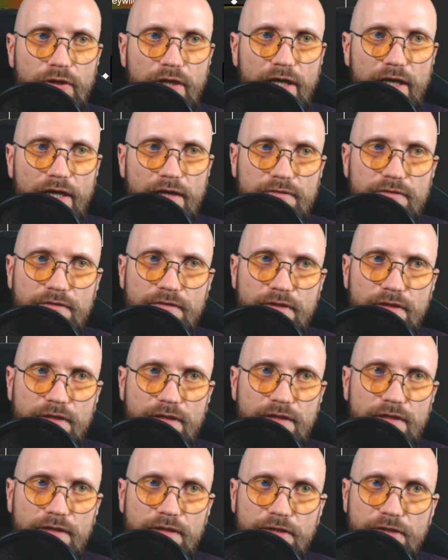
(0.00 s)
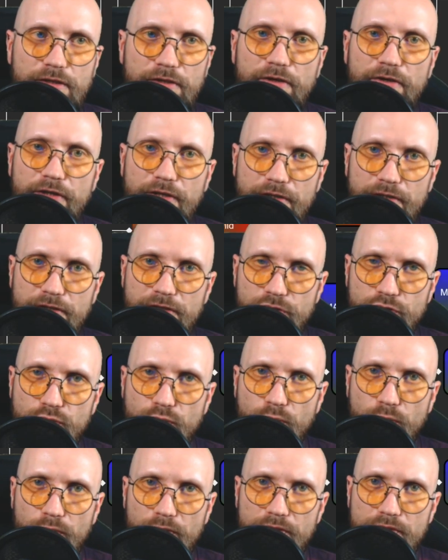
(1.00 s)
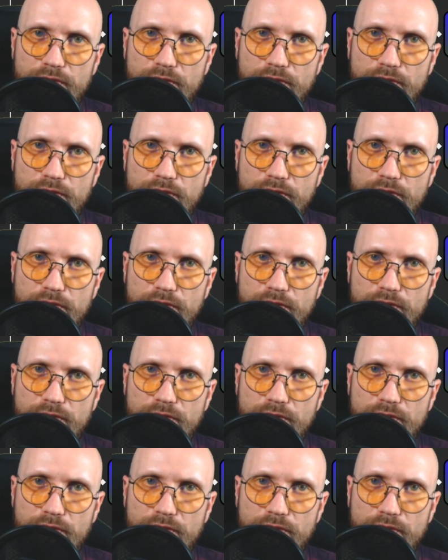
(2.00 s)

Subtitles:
to have a leader in each court,